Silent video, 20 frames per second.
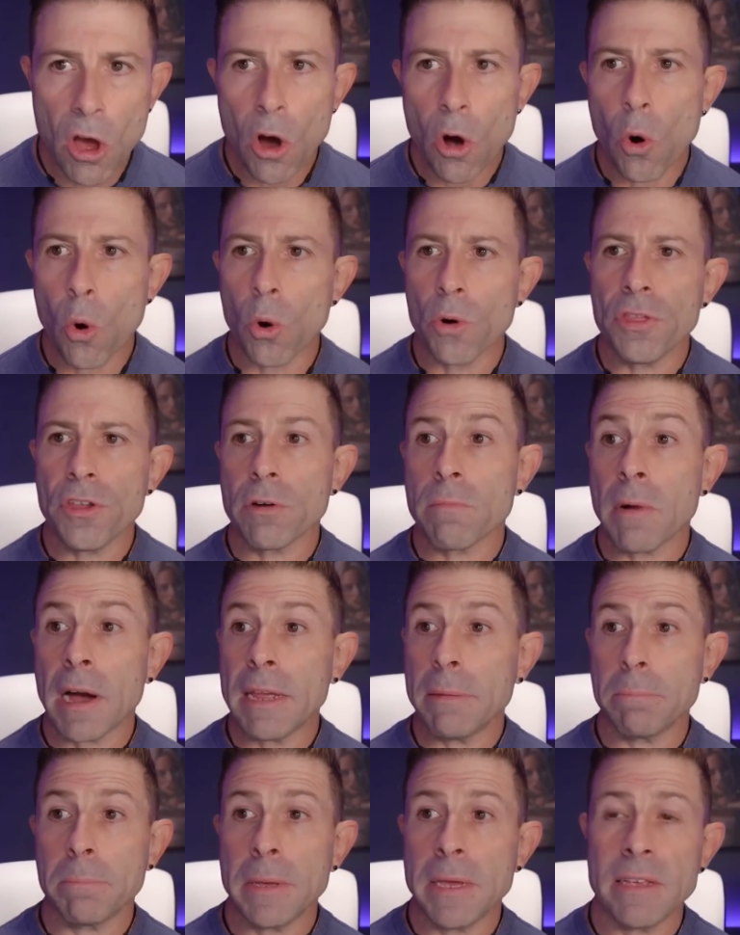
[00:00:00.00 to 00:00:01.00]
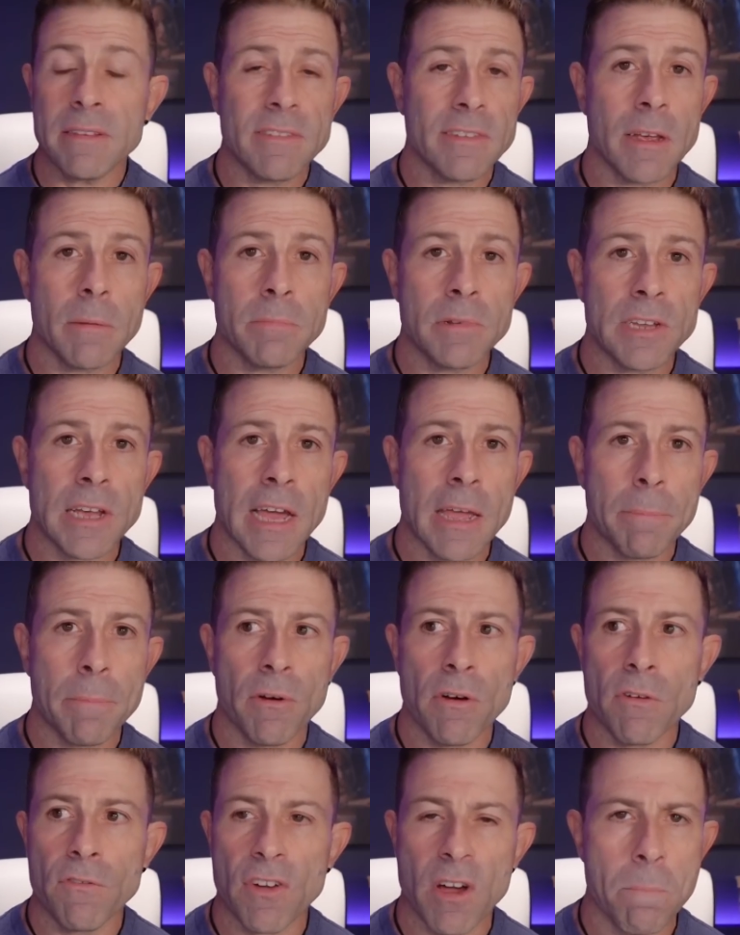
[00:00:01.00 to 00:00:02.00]
or there might be some type
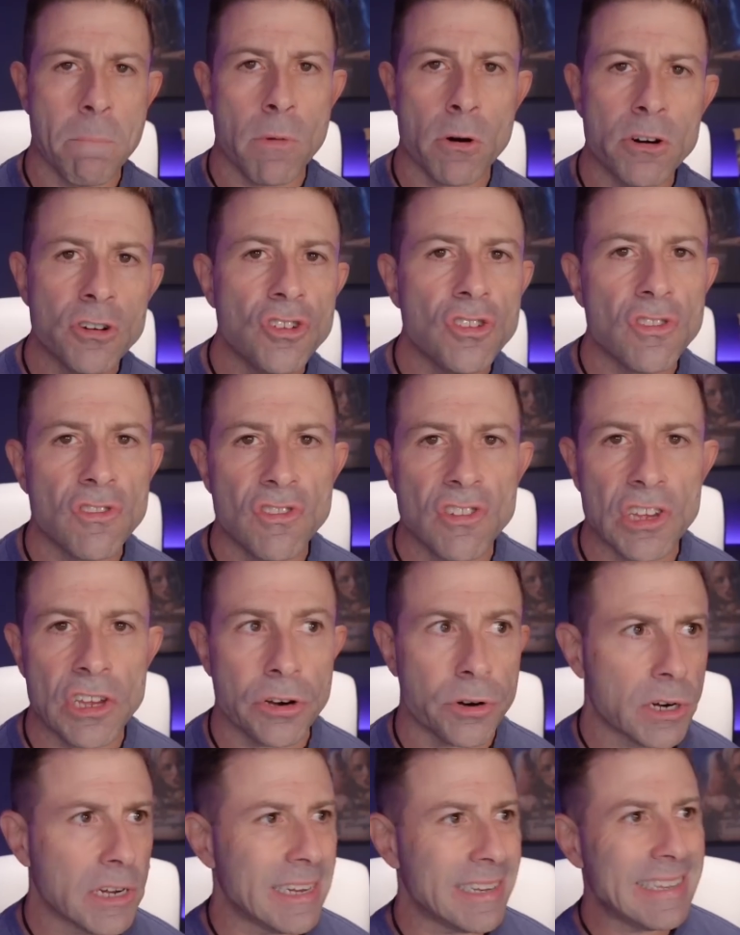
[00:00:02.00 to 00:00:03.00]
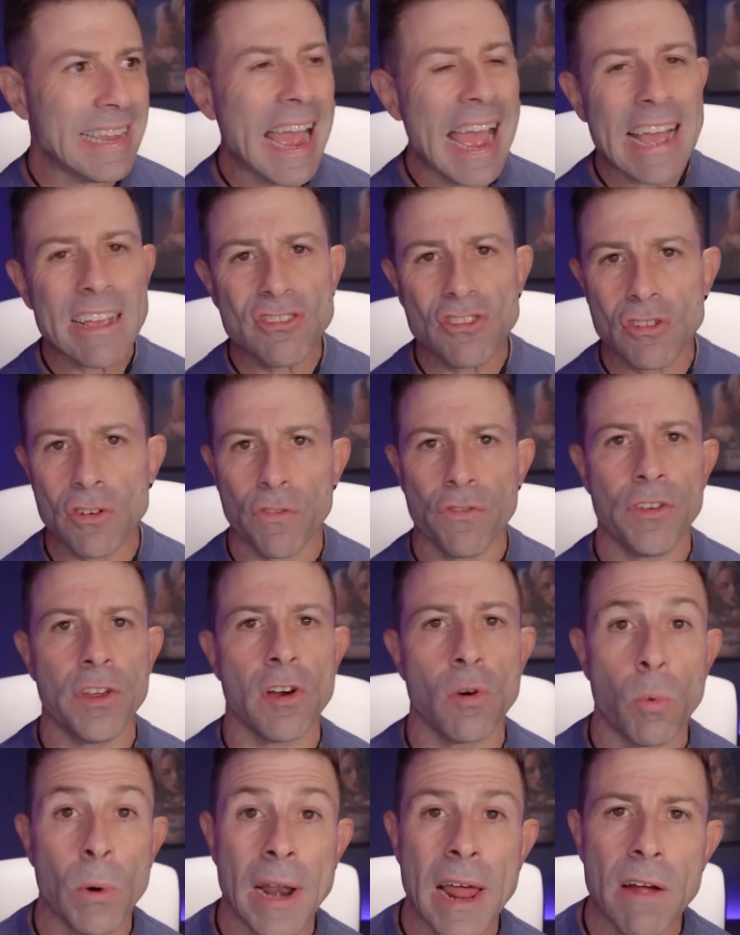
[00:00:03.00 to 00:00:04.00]
of emergency or catastrophe
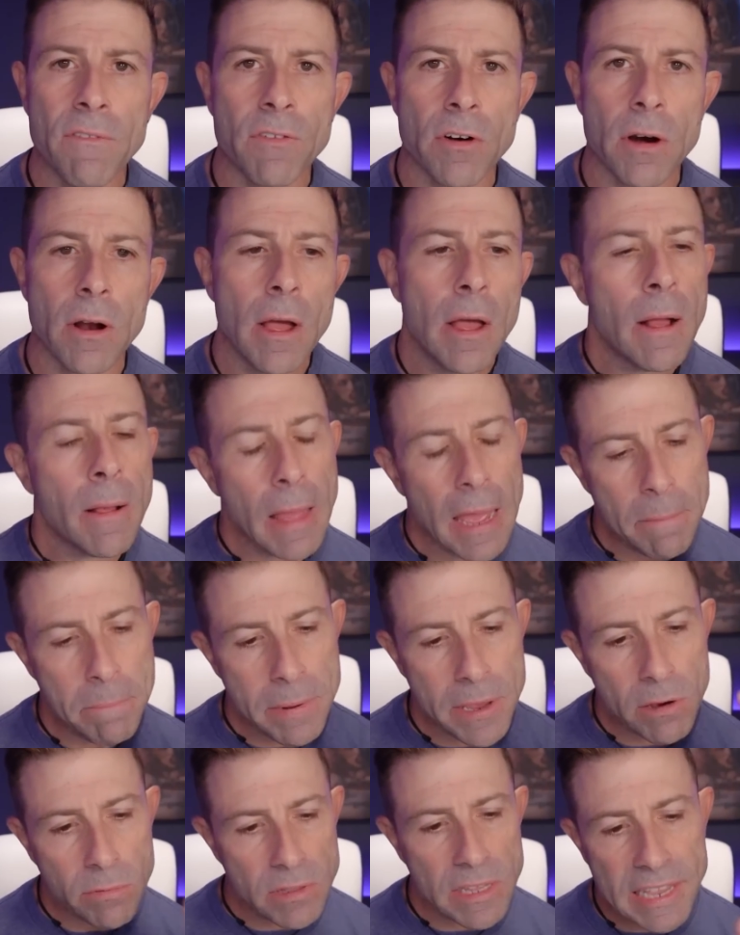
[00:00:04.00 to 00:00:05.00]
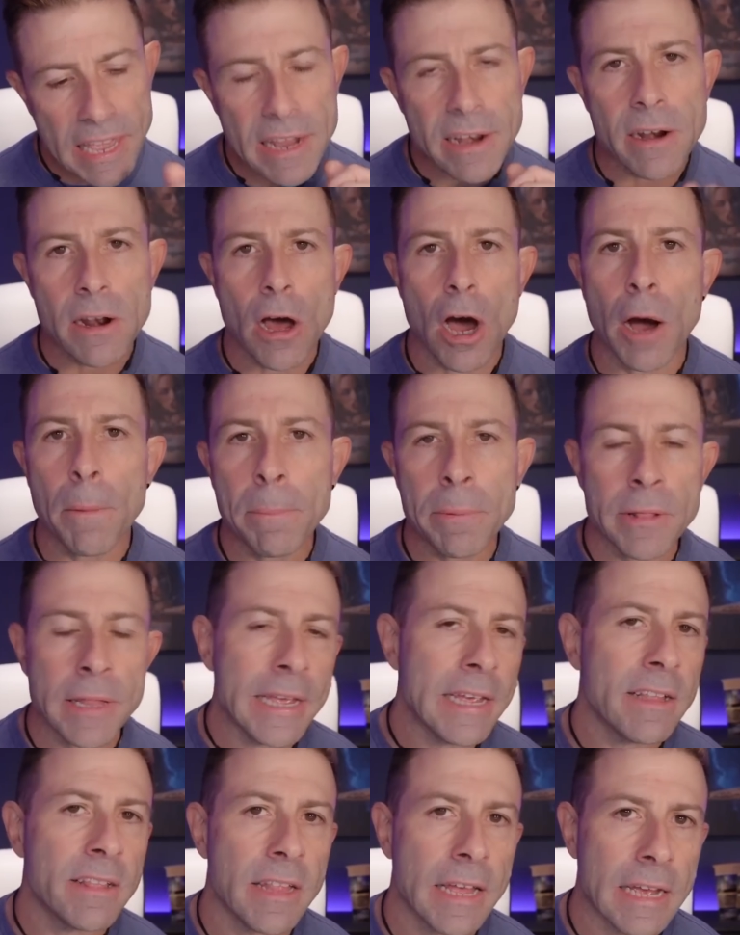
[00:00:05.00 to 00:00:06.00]
or whatever, and be able to get an
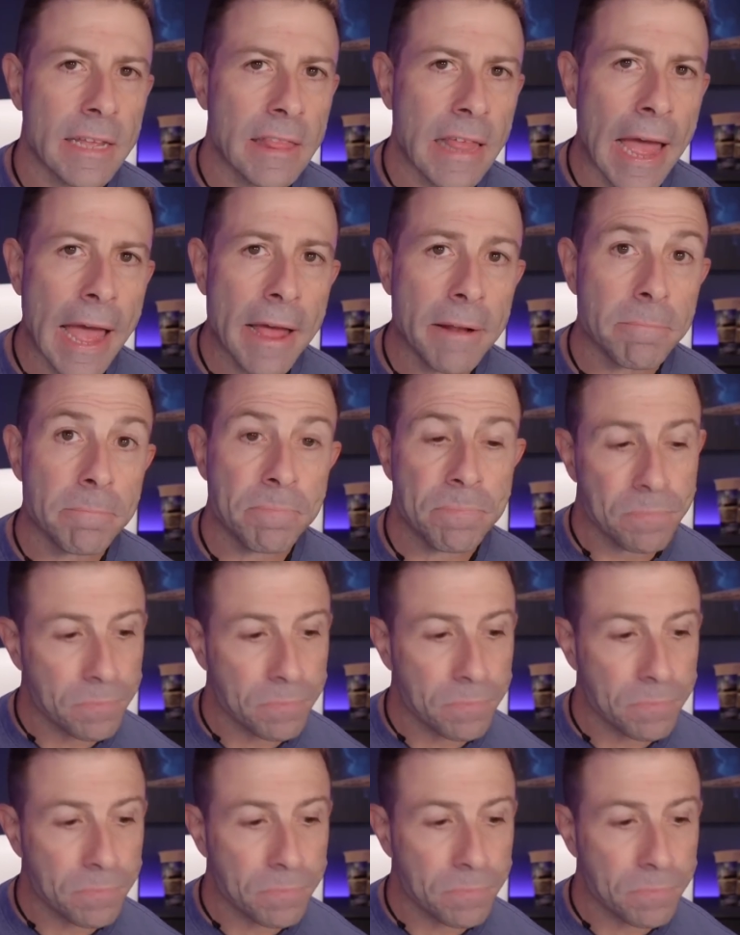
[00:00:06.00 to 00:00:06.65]
uplink like that